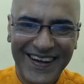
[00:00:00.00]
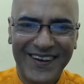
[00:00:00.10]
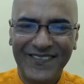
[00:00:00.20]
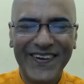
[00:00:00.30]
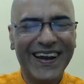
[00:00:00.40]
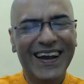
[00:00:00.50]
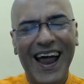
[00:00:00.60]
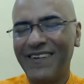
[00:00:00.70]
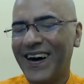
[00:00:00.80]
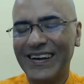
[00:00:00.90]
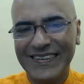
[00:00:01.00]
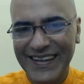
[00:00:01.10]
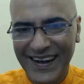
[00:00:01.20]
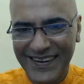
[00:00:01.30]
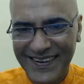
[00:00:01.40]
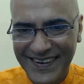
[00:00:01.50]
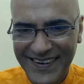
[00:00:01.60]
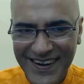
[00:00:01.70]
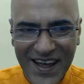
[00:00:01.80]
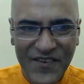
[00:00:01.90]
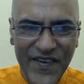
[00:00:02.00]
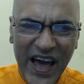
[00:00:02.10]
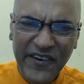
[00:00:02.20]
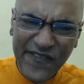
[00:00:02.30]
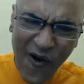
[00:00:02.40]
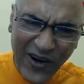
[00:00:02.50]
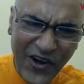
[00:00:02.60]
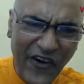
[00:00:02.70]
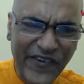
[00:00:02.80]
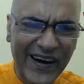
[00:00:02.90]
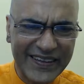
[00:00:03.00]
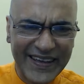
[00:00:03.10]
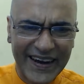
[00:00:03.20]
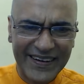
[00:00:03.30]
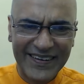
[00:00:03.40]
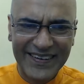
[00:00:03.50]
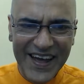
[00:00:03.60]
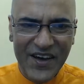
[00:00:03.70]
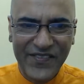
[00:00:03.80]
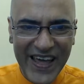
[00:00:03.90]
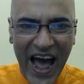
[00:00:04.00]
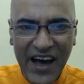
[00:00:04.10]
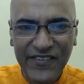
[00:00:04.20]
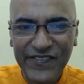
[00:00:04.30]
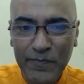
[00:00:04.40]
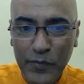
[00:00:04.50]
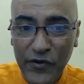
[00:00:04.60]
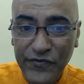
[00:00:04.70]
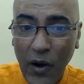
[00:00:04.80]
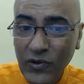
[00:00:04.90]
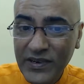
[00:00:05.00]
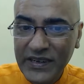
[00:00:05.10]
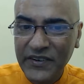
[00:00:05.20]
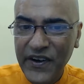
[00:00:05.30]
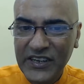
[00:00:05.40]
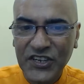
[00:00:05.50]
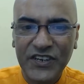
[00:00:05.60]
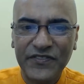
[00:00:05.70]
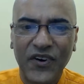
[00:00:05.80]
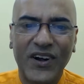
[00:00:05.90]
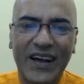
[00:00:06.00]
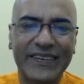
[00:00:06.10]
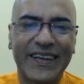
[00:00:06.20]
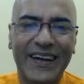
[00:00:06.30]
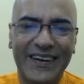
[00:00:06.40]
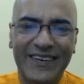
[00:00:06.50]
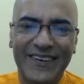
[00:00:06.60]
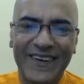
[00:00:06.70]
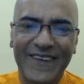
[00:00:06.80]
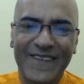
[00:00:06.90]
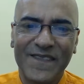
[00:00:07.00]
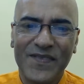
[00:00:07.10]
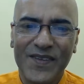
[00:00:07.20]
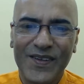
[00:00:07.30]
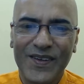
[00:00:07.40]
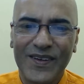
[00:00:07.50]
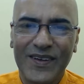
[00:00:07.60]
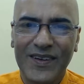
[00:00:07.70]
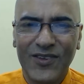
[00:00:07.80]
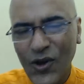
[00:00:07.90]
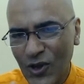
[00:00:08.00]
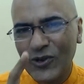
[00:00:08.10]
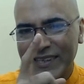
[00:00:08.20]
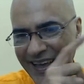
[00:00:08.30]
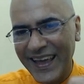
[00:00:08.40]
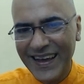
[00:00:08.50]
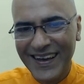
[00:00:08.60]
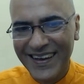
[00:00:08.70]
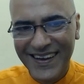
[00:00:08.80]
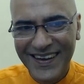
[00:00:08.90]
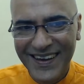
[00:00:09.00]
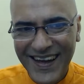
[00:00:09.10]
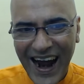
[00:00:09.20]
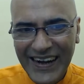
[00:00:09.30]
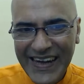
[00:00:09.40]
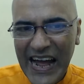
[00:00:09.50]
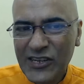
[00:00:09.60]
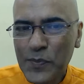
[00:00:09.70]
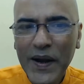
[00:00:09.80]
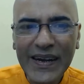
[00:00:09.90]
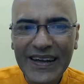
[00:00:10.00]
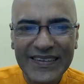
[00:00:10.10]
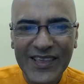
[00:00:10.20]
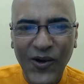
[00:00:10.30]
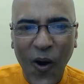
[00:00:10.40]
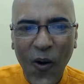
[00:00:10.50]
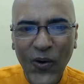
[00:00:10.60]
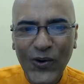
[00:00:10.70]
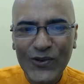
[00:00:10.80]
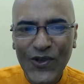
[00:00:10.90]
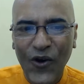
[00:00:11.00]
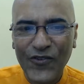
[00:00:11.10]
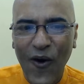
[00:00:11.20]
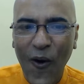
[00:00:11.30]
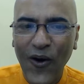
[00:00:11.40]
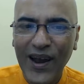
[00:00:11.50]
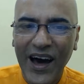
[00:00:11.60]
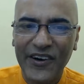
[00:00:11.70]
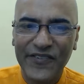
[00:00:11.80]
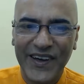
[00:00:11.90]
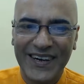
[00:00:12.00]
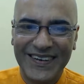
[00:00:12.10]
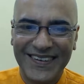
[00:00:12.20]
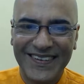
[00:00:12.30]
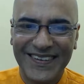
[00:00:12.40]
We love our son. We are fond of our son. We have profound affection for our son. So you see, attachment is the cause of all our fears.